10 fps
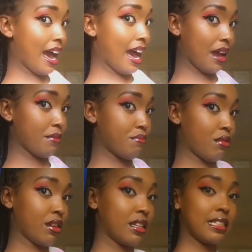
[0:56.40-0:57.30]
high
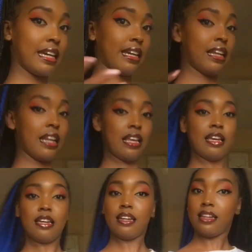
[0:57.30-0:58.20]
ponytail
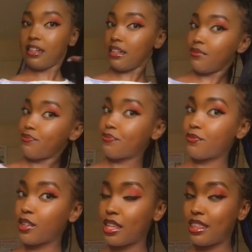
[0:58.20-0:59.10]

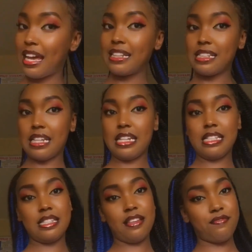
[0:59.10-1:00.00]
that
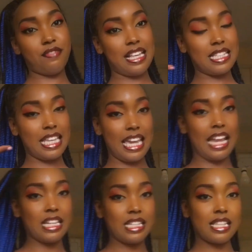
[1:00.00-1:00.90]
is the first
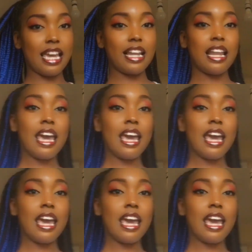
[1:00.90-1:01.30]
hairstyle